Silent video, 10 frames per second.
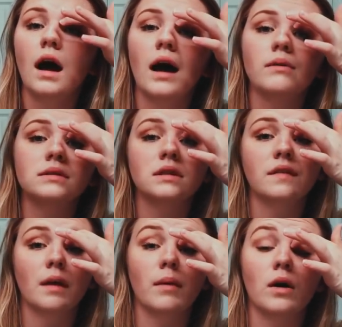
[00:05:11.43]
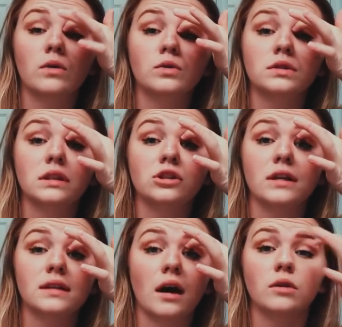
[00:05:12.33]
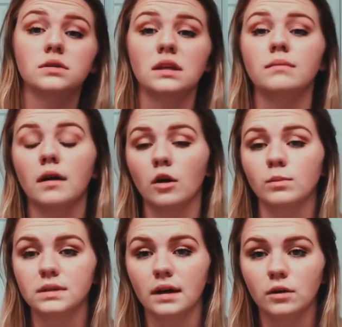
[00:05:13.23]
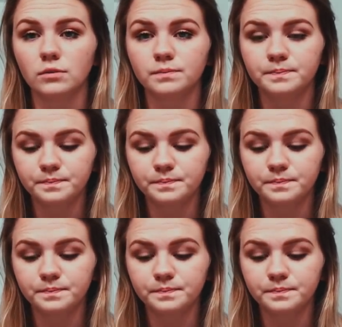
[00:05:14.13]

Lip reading: I was living at my Uncle CJ's house in my hometown.